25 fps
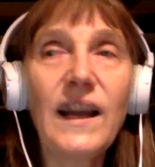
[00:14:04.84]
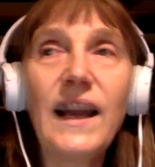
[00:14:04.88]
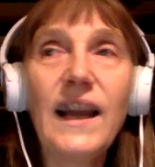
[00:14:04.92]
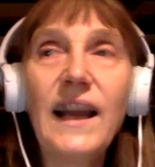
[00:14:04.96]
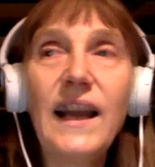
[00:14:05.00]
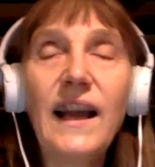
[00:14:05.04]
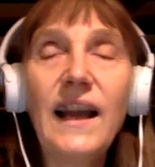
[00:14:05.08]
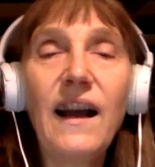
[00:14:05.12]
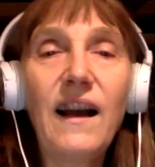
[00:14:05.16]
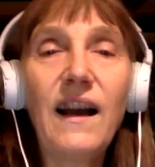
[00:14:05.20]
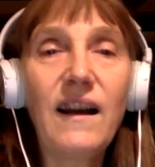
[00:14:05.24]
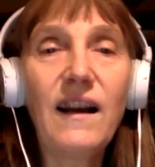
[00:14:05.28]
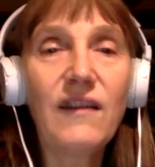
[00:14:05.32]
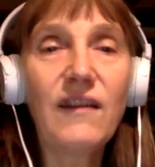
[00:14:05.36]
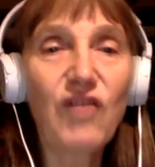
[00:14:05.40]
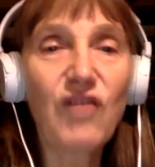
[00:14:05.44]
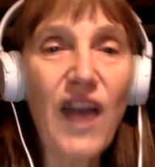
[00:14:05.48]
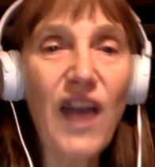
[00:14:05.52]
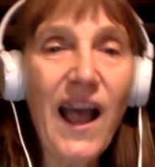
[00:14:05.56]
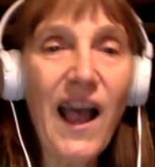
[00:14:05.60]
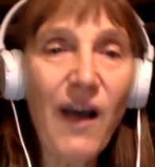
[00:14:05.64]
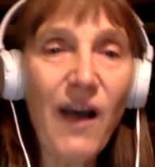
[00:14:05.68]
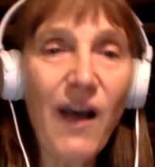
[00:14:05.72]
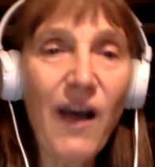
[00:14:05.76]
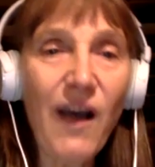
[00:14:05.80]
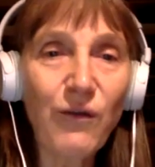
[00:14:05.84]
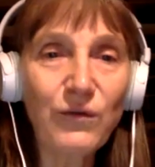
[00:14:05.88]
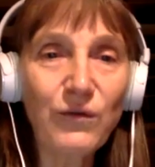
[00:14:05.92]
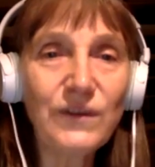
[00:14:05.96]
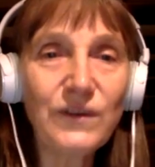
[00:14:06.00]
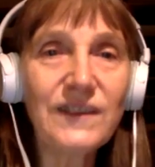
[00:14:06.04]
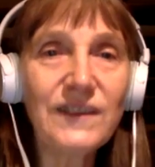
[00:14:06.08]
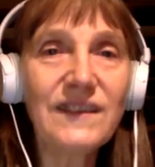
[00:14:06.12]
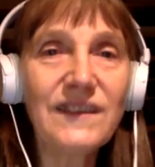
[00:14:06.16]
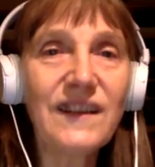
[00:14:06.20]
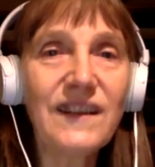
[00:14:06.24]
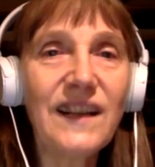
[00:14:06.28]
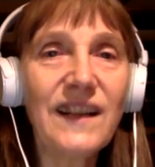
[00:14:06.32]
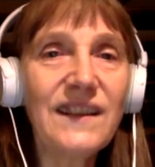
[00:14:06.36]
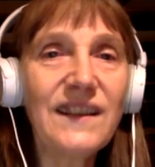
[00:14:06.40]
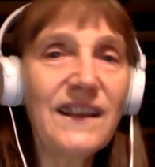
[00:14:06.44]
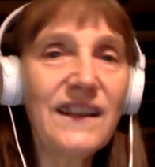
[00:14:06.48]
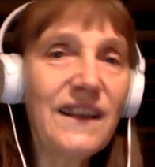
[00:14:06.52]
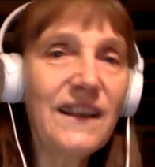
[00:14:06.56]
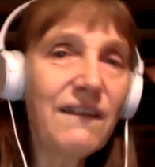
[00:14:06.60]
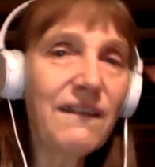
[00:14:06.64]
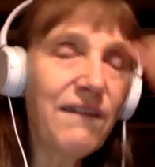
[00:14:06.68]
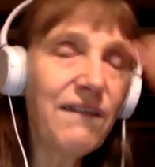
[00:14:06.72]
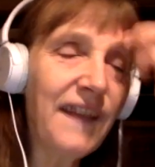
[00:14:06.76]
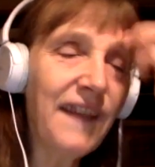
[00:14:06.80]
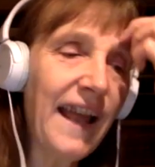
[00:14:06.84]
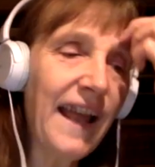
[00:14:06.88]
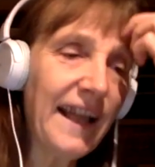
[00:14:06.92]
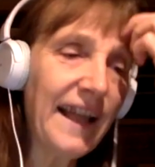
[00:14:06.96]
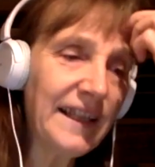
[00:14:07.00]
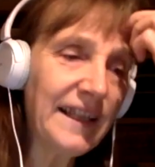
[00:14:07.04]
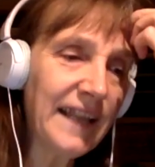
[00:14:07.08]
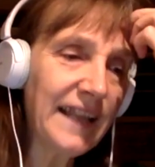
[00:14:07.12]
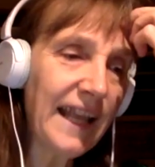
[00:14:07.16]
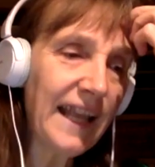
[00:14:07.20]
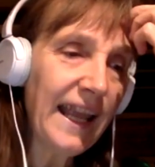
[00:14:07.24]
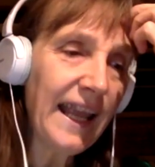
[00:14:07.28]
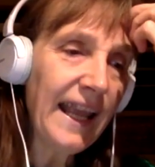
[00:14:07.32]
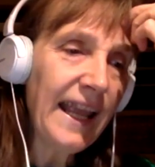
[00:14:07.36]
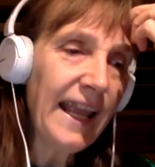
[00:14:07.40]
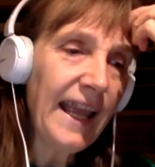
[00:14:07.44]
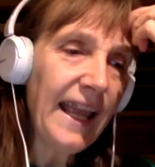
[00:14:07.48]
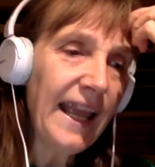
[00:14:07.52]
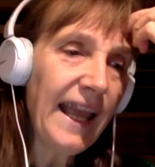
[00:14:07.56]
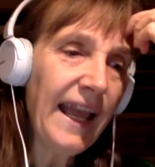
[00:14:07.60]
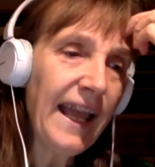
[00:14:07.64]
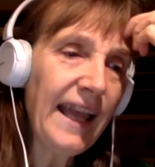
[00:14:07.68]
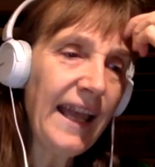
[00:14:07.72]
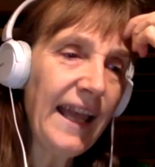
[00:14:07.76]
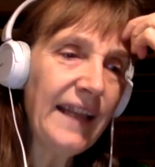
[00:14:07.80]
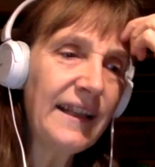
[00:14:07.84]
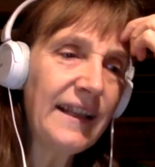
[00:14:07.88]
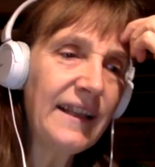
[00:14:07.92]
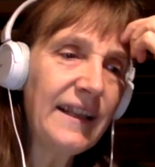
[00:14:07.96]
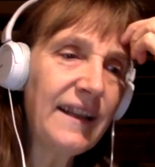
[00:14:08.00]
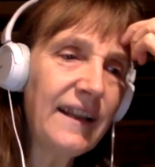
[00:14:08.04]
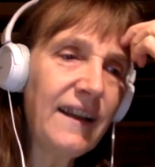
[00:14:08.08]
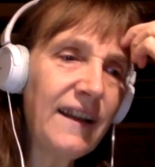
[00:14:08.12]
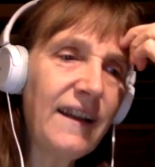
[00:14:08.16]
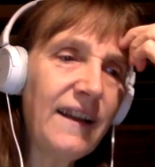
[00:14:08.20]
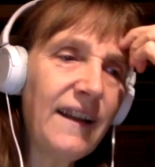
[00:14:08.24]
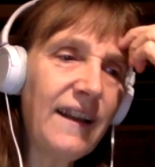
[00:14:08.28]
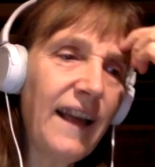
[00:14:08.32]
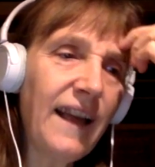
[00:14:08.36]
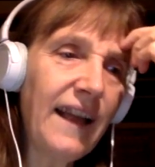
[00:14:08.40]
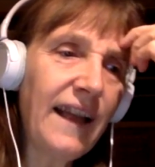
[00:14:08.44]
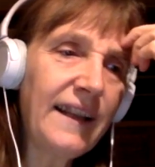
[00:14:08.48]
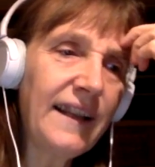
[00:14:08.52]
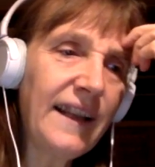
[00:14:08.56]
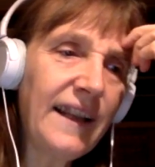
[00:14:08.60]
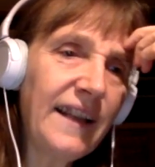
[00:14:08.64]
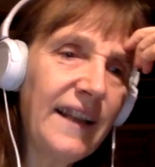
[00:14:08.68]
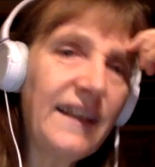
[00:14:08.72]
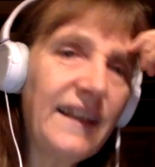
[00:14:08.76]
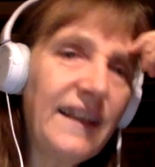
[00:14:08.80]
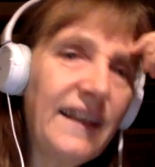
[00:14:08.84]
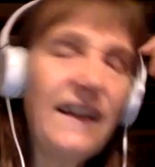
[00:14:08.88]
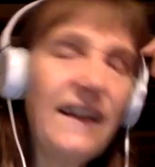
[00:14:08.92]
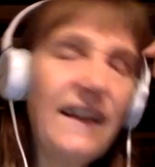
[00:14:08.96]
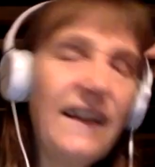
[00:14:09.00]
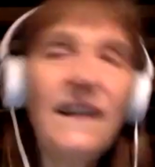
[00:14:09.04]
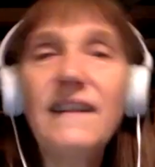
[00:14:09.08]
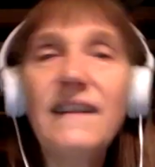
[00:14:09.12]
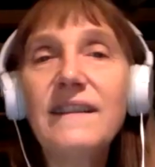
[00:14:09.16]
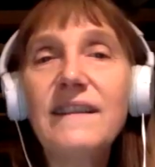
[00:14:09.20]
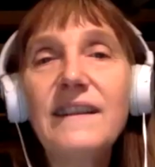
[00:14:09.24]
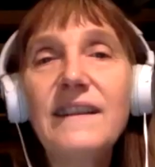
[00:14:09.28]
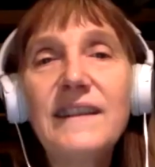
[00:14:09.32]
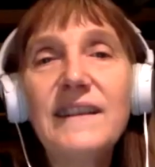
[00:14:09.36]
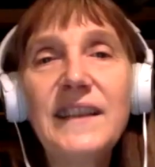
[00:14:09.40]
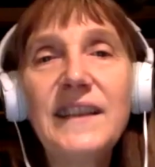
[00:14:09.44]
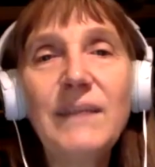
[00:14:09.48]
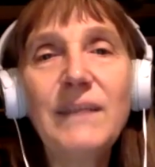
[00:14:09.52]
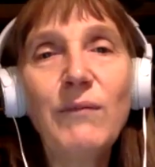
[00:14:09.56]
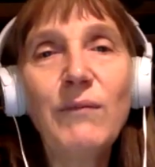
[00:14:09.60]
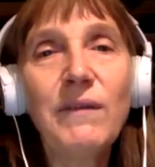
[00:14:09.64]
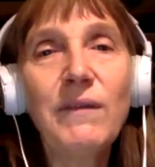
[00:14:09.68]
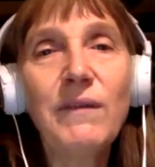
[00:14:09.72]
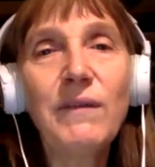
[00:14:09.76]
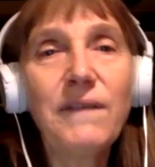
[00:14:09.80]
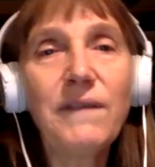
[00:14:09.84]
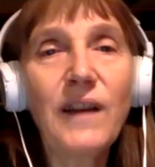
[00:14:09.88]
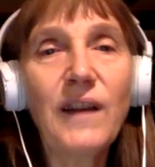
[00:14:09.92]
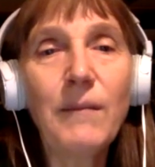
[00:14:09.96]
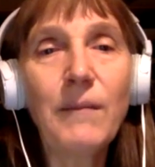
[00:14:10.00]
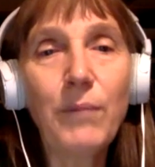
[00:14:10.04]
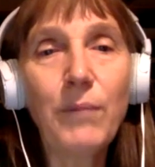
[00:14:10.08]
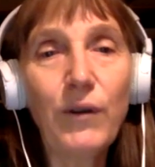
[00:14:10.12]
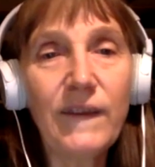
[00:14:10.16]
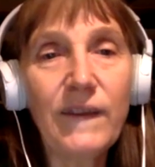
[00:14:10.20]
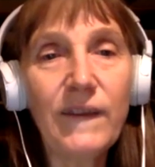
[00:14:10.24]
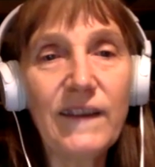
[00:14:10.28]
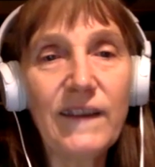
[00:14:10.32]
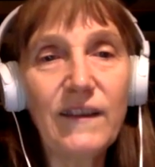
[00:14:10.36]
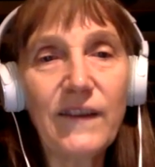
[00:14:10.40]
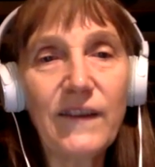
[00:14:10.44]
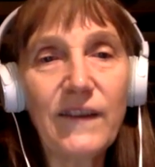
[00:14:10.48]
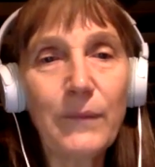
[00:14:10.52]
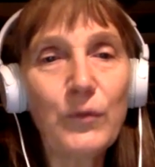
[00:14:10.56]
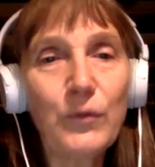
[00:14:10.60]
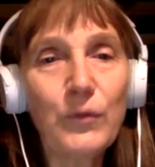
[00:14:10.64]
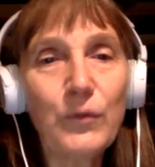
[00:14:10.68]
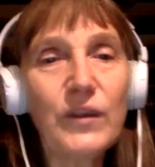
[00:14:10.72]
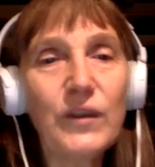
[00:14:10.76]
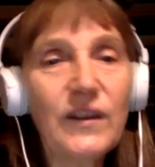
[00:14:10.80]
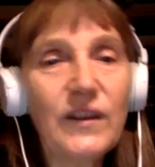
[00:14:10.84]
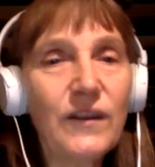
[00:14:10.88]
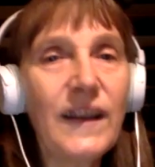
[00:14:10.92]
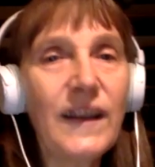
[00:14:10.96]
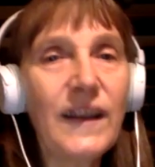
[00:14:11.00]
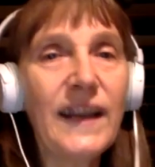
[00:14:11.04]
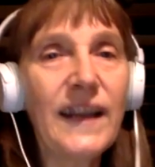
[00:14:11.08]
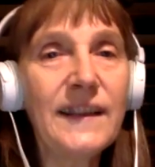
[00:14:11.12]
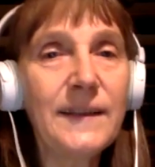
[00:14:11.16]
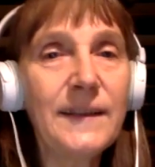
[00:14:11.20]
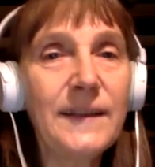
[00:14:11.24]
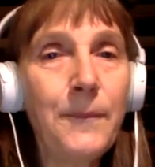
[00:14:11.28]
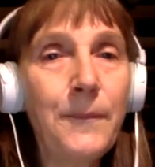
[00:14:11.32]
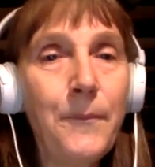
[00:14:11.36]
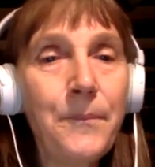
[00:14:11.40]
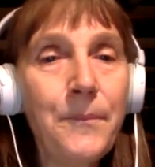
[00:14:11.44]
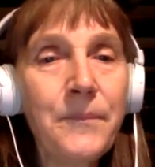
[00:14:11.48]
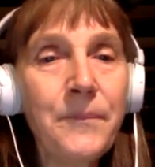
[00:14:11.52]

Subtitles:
round rather than flat. And then a team of compositors put it together.